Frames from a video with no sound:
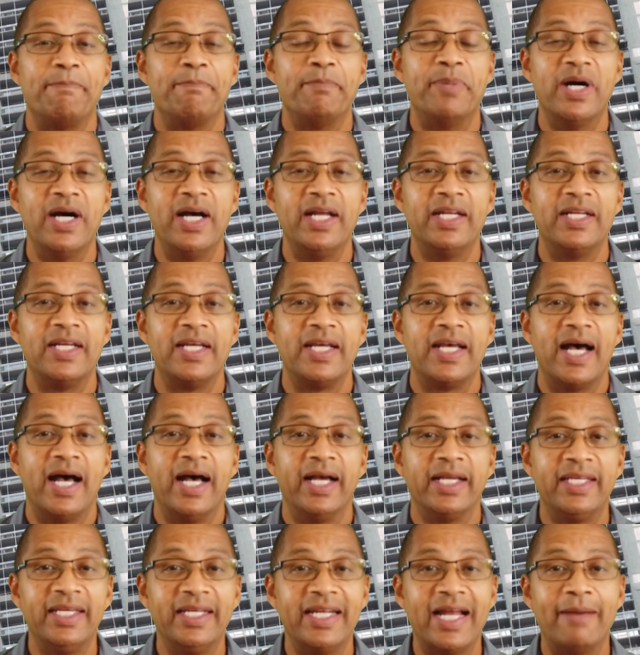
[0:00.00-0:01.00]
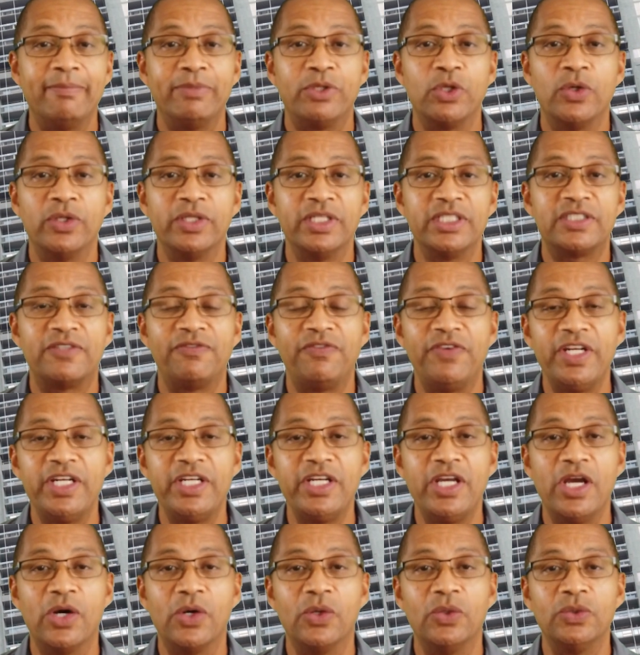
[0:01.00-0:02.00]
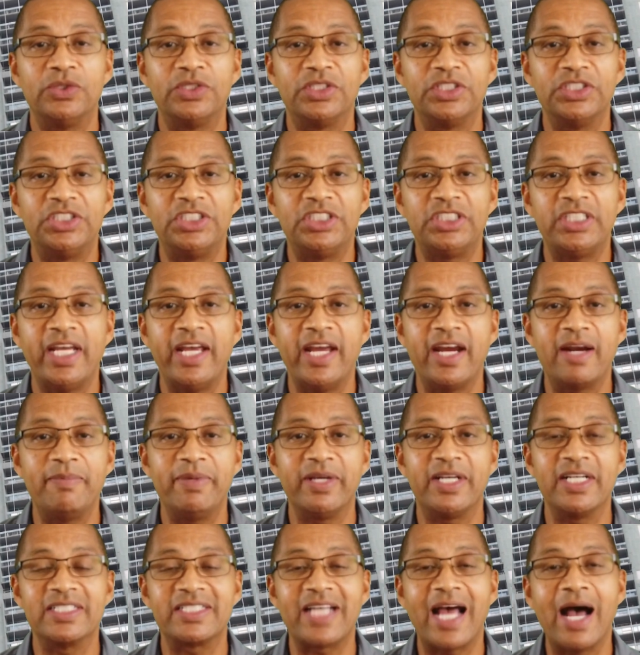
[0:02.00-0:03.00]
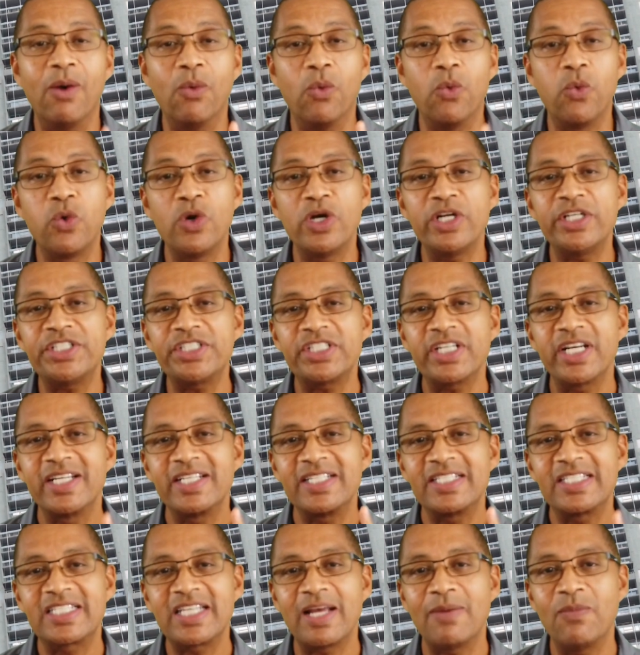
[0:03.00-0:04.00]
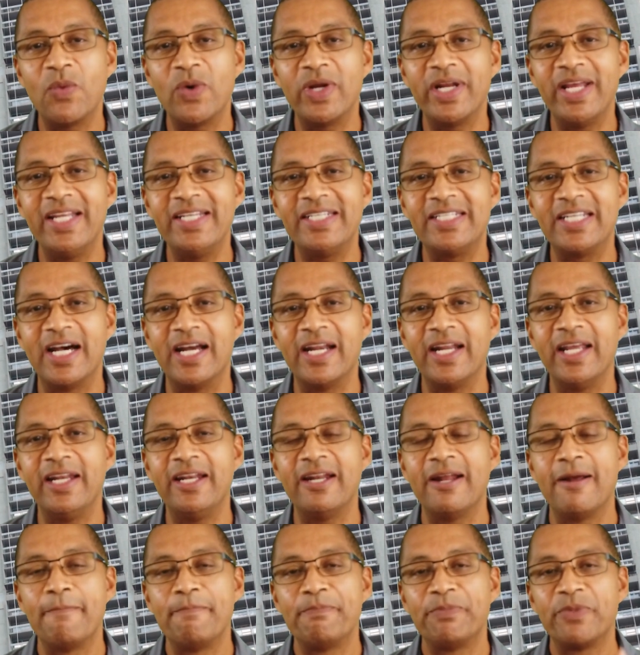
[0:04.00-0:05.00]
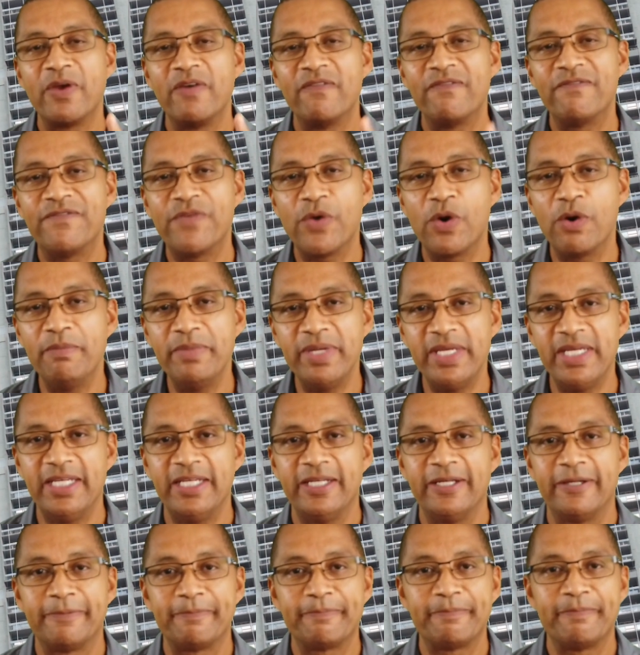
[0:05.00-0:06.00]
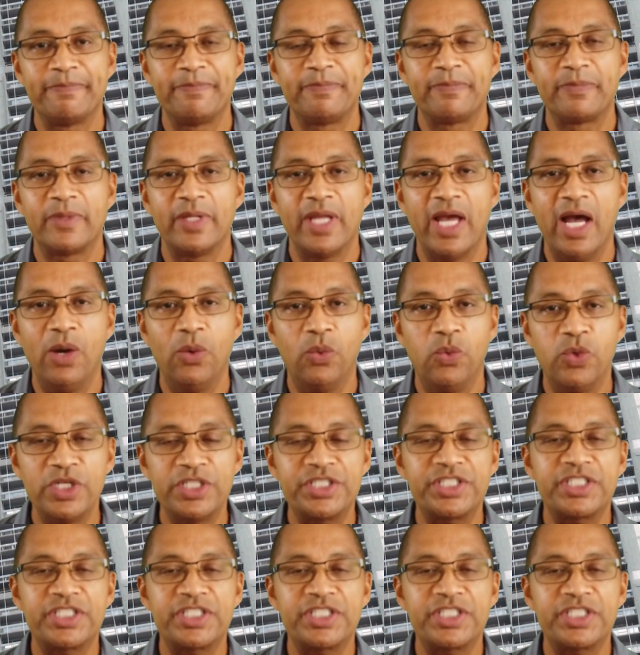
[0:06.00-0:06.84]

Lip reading: But again, I'm doing this video to share because I wish someone had done it for me. I wish